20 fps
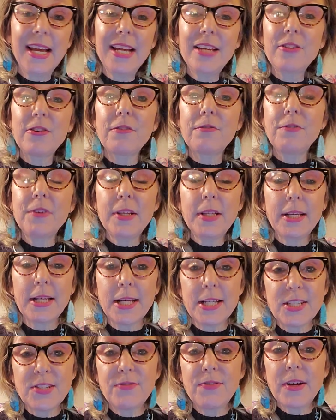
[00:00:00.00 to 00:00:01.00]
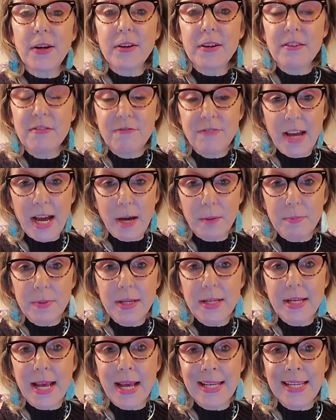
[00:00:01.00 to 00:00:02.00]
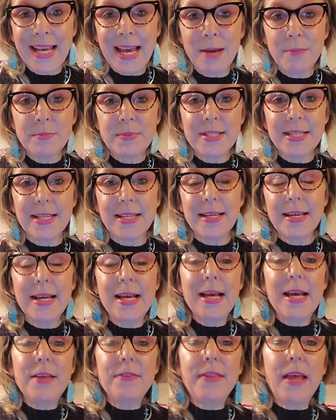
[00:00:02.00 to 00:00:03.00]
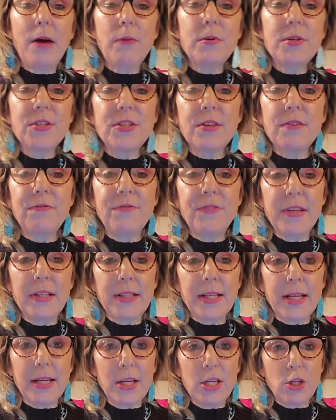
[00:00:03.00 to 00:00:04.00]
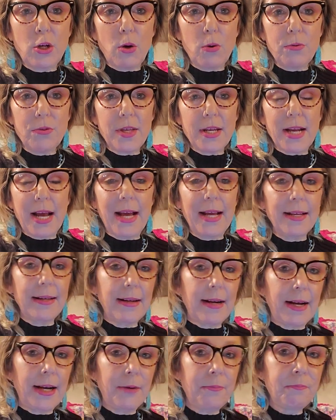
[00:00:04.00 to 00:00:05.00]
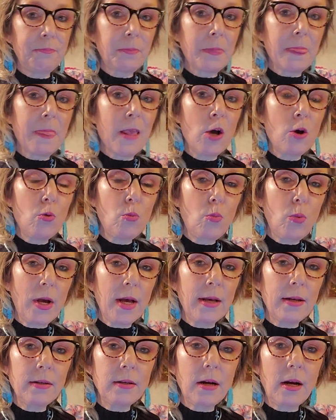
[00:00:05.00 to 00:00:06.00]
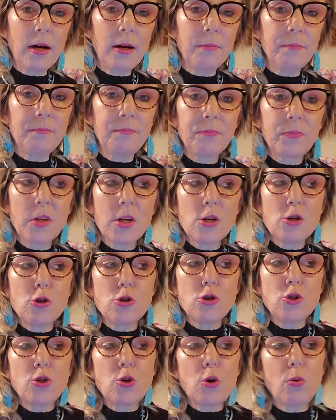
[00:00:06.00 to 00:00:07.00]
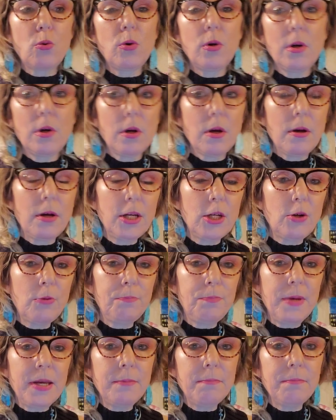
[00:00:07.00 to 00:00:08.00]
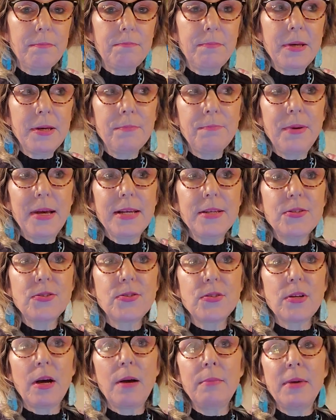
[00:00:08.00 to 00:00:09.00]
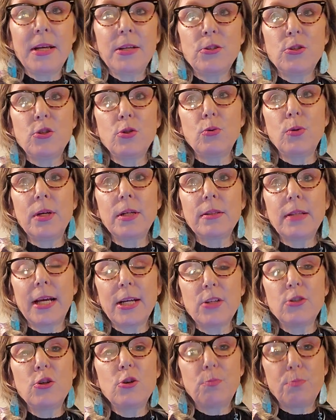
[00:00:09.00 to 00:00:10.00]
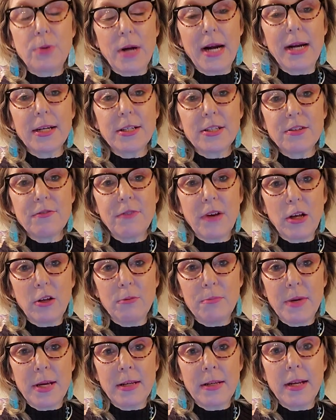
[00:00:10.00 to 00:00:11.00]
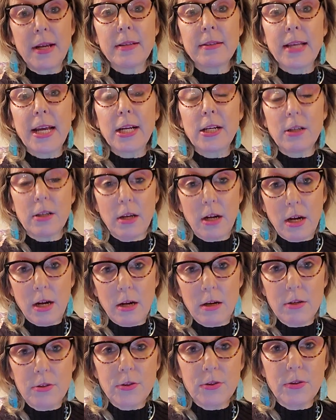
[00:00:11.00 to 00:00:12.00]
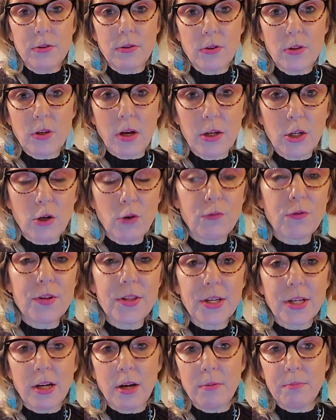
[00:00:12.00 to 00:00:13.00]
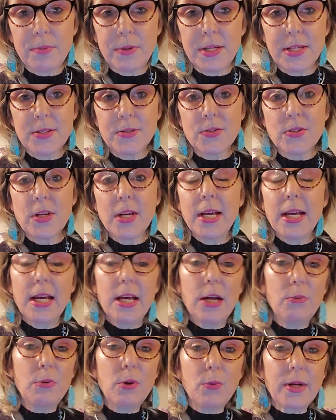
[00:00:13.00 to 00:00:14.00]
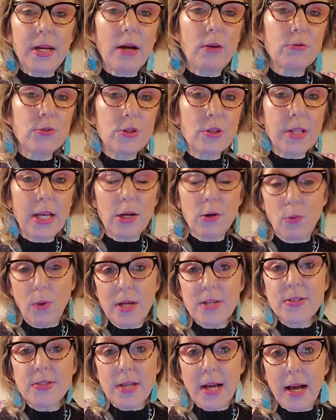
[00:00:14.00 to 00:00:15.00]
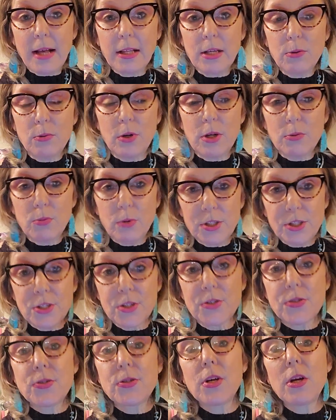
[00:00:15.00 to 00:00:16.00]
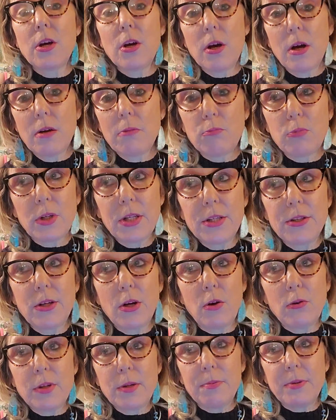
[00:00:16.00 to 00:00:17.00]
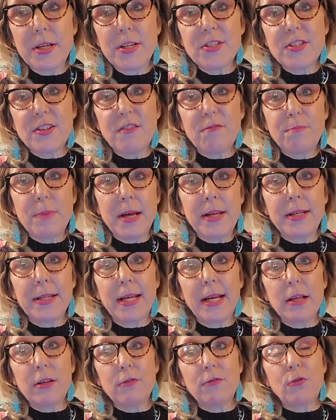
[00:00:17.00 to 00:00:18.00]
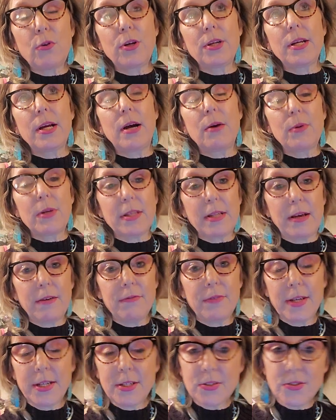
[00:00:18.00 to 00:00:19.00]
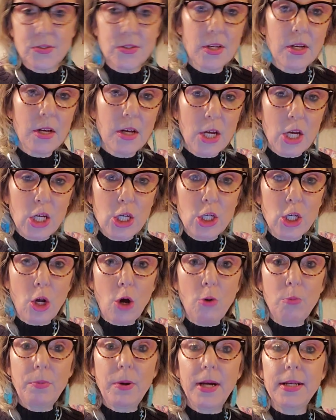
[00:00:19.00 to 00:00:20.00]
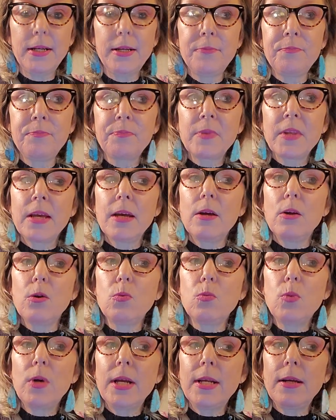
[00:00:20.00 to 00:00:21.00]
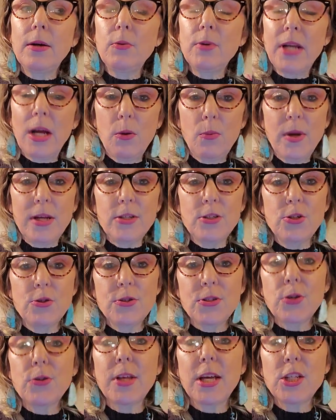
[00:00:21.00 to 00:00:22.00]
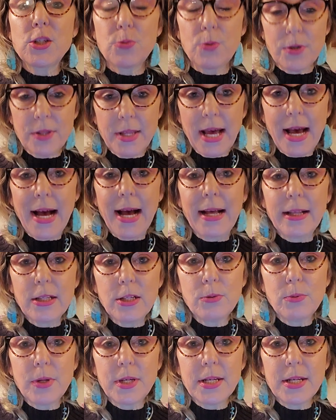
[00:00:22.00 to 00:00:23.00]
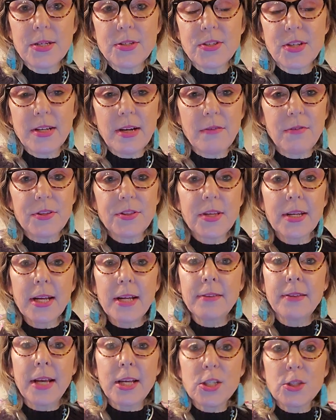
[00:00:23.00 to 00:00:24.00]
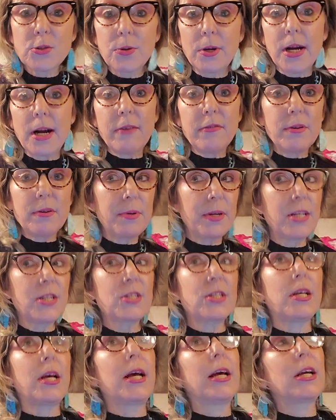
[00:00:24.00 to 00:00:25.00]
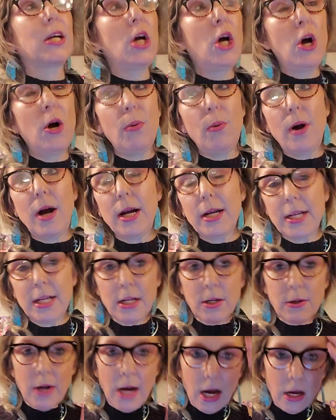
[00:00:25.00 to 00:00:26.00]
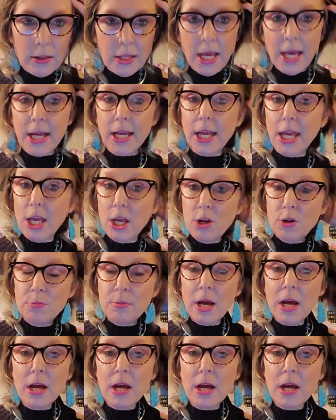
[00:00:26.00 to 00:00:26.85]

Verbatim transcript: and you're feeling it's very vapid and empty. That was the feeling, you know, that I got when, um, so, you know, being, being based, um, and doing like new product development and like, uh, the, you know, for the companies. And we went out to like West Hollywood, which is really the only place I've been in California. I would love it's, you know, but, when when I went to so that's where the Hollywood is and everything and that's where everybody's like walking around like oh